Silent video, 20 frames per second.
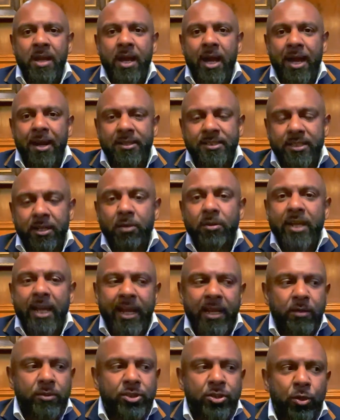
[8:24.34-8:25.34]
And I said,
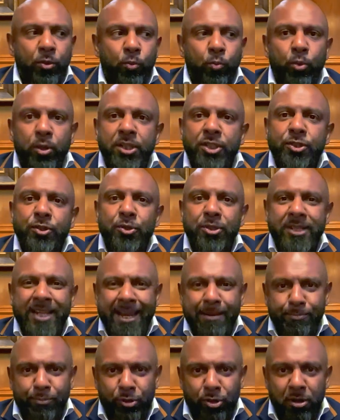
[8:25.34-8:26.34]
okay, so what is your
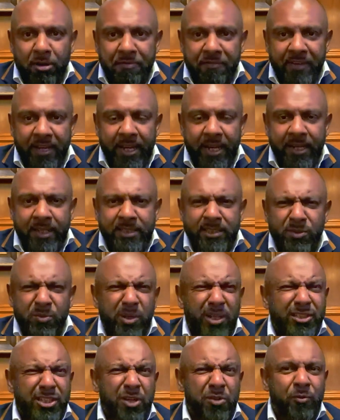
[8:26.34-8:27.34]
net profit? And he said,
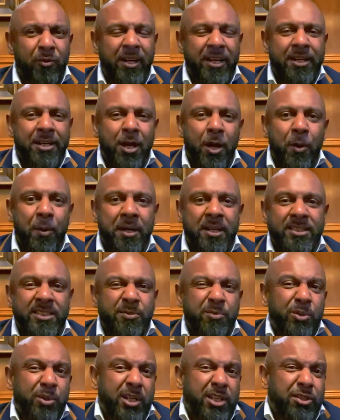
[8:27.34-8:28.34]
well, I don't really know. And I
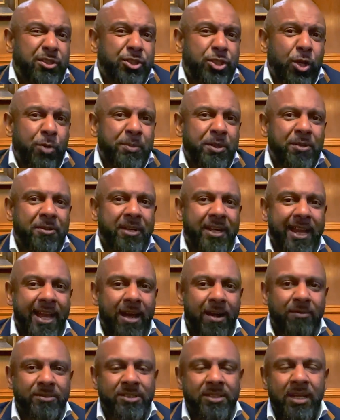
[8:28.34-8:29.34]
said, well, can you show me your
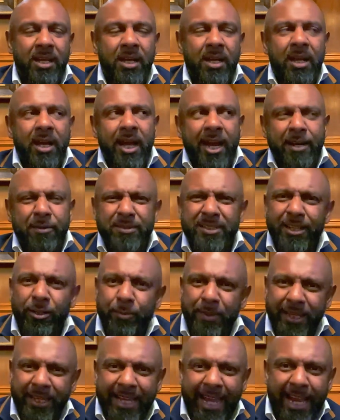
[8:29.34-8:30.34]
accounts? And he was a little
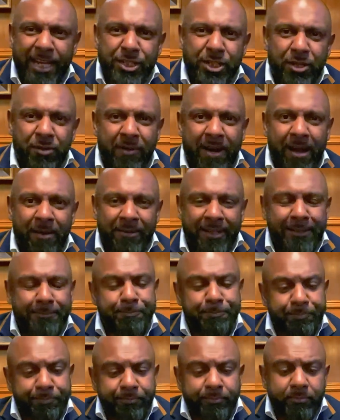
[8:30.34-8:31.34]
bit cagey around
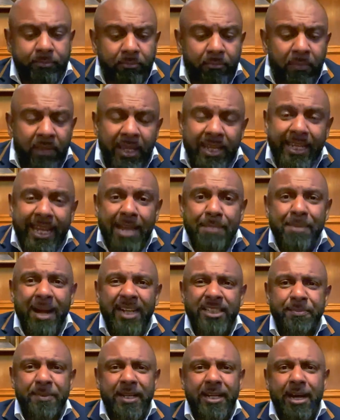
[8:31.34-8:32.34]
it. He came
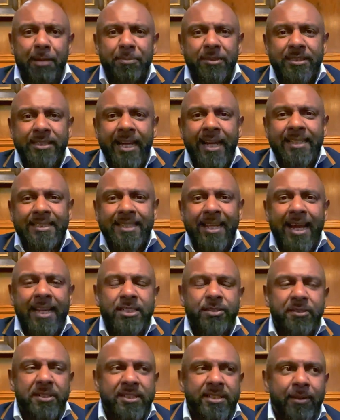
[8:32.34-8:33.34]
back to me a couple of days
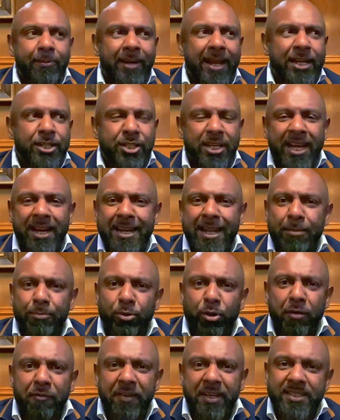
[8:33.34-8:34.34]
later and he said, well, actually, our net
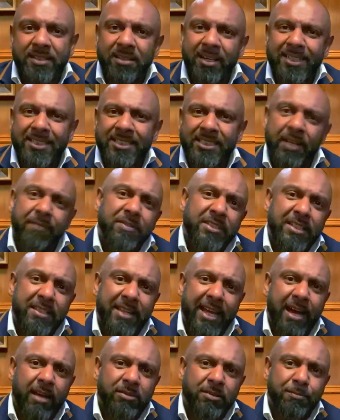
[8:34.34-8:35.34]
profit is like
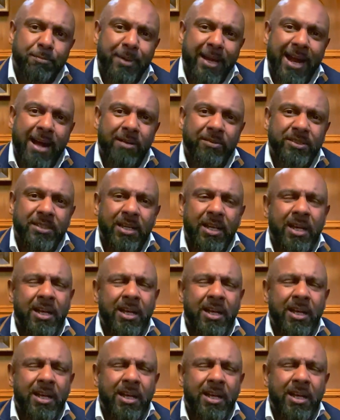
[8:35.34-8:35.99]
£70,000.